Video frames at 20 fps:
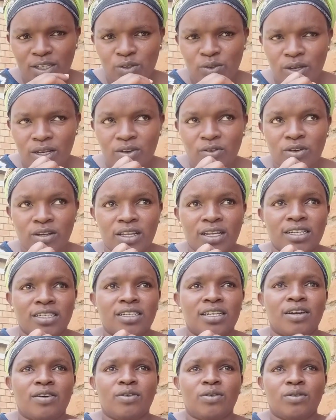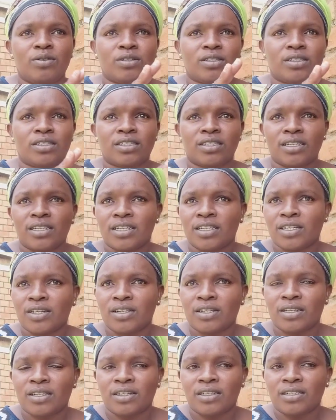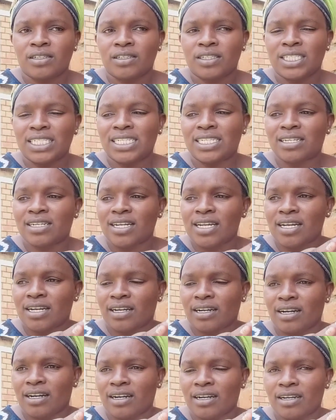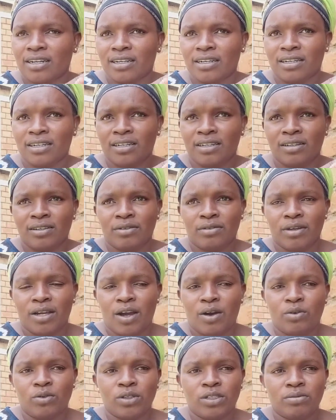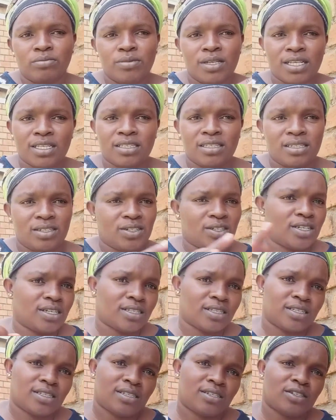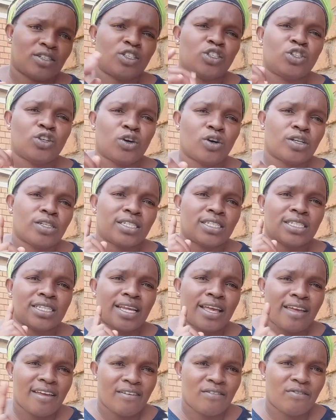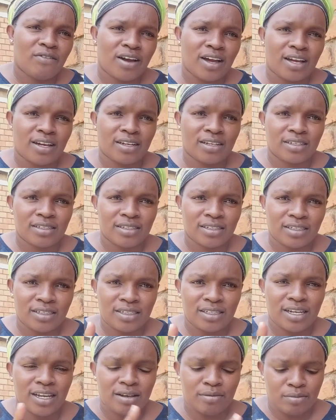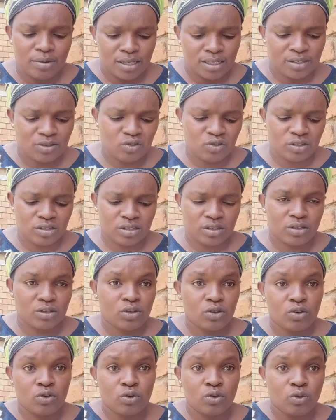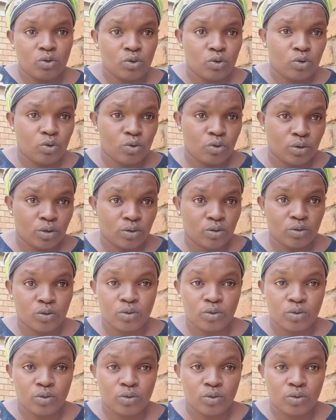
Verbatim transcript: I swear on that day I won't drink. I won't mix drinks. Don't ever try and mix drinks. You,